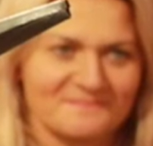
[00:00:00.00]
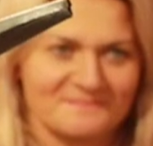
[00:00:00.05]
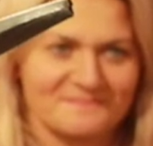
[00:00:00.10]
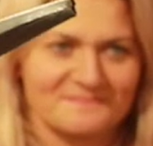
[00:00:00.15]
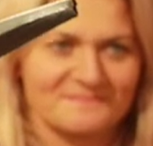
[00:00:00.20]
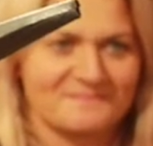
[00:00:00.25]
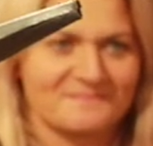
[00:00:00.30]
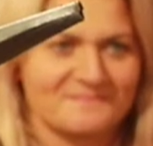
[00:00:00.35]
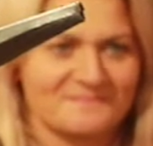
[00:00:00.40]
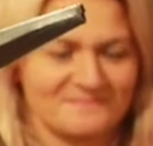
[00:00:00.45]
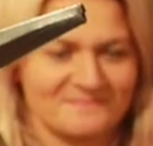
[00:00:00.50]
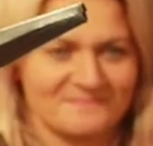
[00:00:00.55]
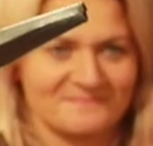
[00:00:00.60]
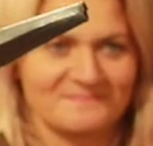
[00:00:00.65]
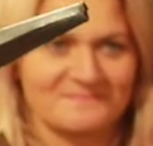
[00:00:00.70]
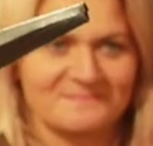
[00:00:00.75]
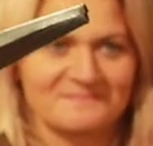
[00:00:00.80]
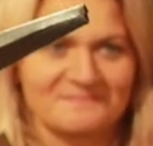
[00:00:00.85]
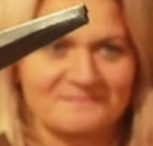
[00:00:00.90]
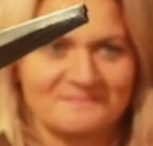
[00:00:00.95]

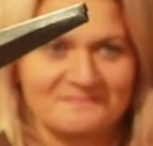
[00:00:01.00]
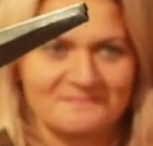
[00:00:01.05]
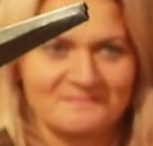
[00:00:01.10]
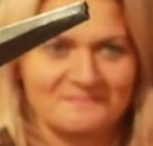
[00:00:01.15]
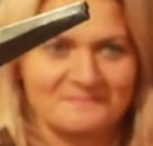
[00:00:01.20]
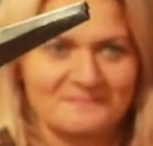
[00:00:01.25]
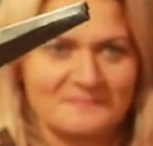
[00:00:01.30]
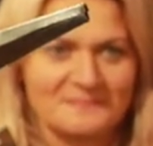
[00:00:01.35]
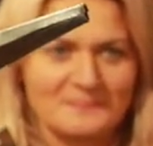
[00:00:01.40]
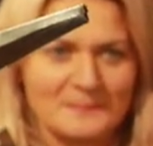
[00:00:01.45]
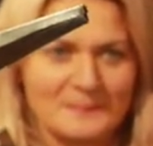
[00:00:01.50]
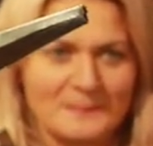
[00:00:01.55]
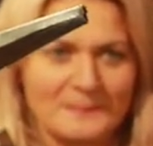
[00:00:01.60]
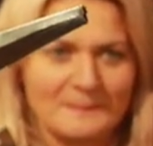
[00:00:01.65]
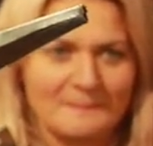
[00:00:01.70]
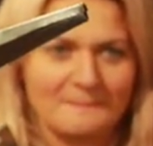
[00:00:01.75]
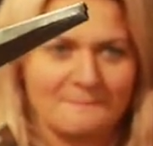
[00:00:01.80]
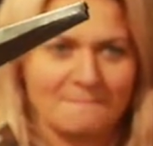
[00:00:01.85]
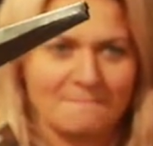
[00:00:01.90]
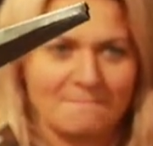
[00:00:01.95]

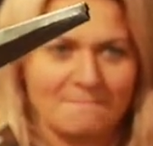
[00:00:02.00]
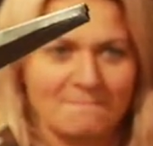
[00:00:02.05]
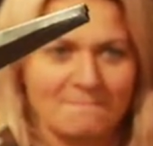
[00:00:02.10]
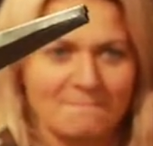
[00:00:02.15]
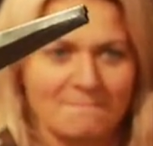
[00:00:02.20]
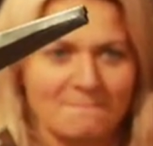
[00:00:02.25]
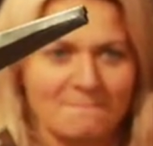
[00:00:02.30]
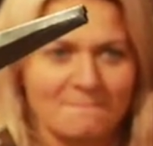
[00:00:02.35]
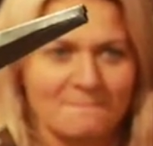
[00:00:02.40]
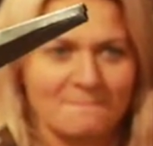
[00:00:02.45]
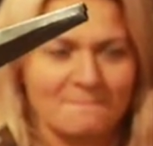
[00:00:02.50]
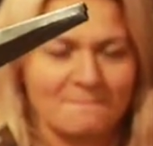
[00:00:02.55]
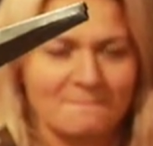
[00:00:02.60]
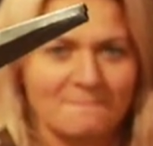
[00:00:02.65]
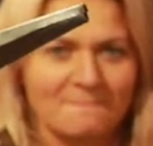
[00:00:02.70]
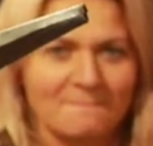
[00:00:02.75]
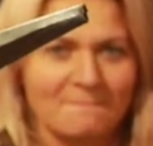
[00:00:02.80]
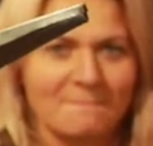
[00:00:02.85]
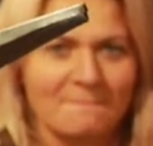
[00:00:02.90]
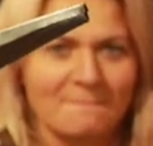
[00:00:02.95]

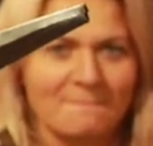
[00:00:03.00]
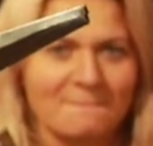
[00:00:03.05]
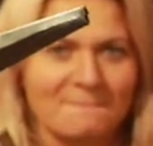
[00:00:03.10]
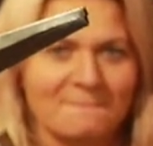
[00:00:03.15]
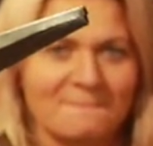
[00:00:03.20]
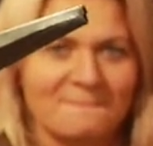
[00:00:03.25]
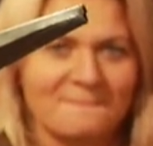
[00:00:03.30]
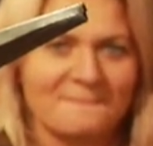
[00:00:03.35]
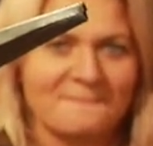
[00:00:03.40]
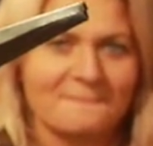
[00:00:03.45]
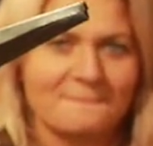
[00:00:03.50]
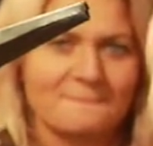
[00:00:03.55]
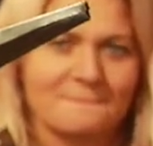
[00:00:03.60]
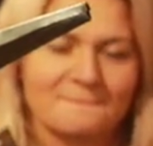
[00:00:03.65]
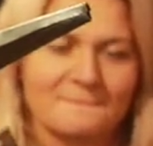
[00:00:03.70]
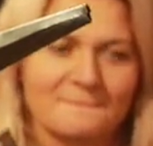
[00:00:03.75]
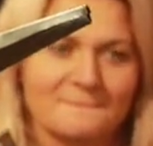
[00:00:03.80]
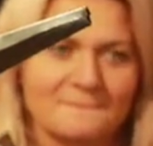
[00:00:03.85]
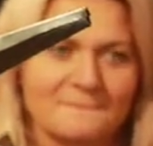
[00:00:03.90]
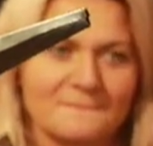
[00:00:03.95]

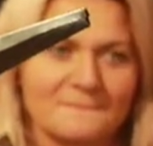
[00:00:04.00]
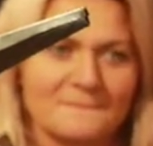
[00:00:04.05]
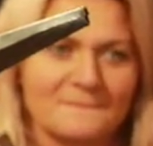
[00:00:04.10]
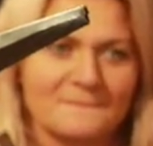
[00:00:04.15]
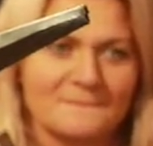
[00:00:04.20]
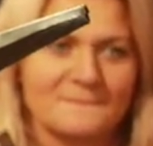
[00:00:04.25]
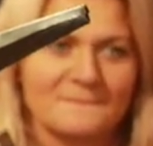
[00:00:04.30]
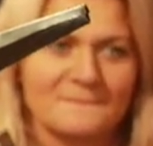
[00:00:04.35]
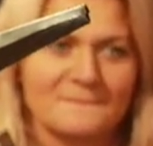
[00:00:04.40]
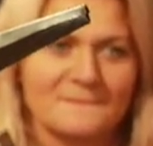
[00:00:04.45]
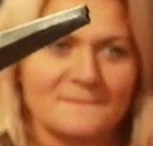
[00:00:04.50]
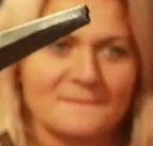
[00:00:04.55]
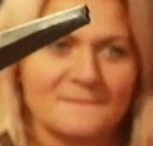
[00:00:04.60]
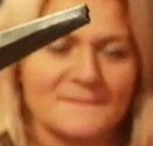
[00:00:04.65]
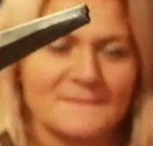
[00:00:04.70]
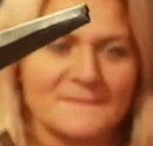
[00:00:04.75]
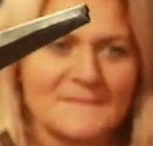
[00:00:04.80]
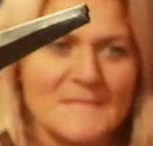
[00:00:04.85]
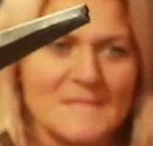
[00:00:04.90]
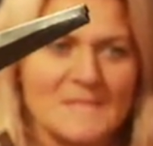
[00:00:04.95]

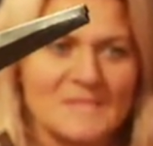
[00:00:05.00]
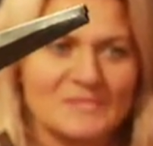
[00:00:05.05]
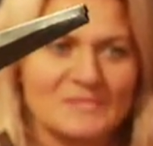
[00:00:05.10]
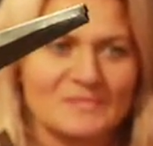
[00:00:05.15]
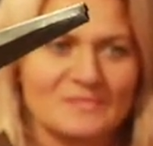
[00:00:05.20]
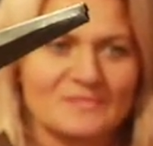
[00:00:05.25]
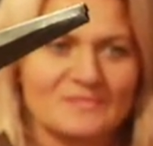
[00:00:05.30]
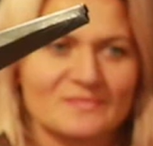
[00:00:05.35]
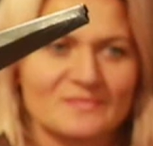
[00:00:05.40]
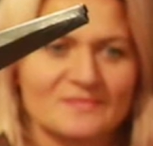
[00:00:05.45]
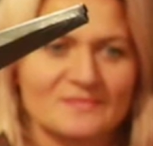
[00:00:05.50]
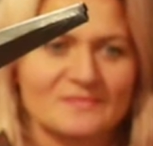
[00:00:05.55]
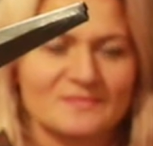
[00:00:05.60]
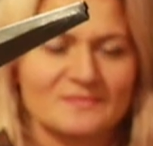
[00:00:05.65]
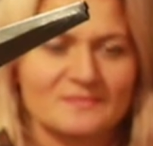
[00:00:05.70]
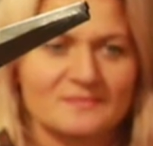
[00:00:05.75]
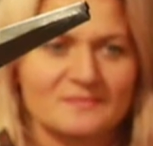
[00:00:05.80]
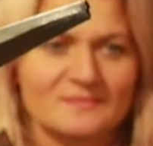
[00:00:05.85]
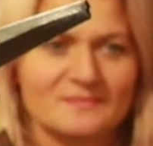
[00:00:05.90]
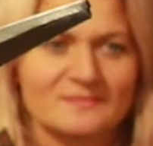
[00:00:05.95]

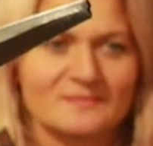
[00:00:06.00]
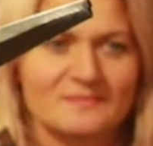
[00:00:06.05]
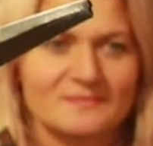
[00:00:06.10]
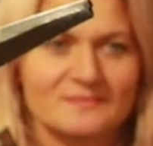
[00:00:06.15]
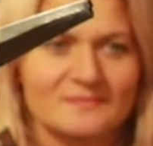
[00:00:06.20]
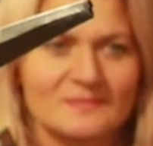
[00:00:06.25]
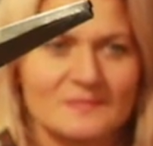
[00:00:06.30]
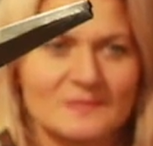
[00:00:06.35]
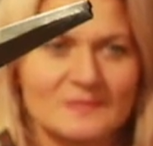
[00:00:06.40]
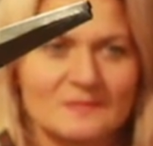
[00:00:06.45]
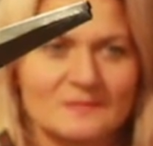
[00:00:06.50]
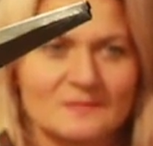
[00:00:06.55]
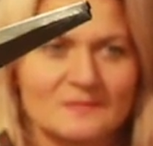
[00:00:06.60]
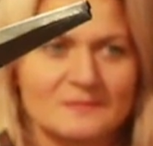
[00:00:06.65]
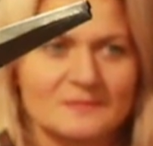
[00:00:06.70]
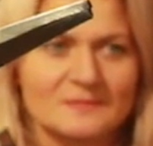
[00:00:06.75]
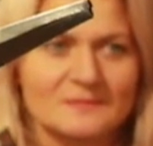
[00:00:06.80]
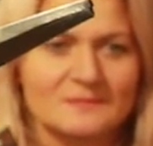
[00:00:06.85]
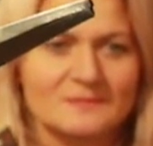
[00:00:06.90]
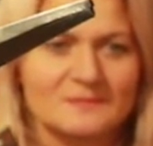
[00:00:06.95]

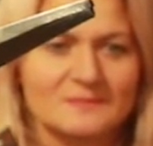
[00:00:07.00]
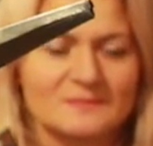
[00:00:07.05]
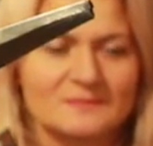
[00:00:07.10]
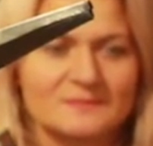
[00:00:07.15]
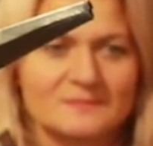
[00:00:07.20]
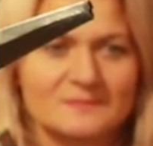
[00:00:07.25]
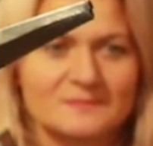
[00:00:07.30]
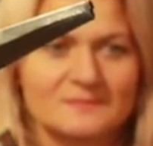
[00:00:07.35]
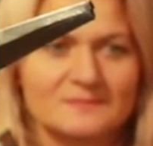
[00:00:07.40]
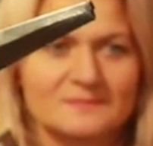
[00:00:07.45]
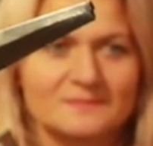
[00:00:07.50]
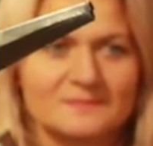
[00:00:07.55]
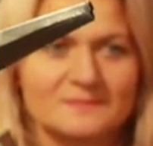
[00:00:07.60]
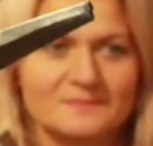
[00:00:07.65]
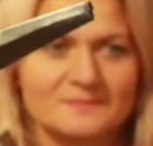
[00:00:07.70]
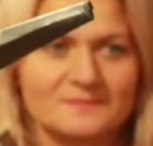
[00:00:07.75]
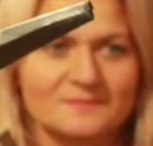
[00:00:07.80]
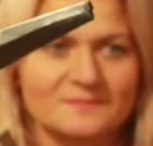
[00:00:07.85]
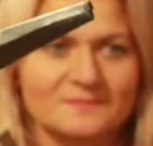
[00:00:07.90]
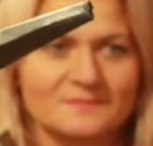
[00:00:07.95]
[no speech]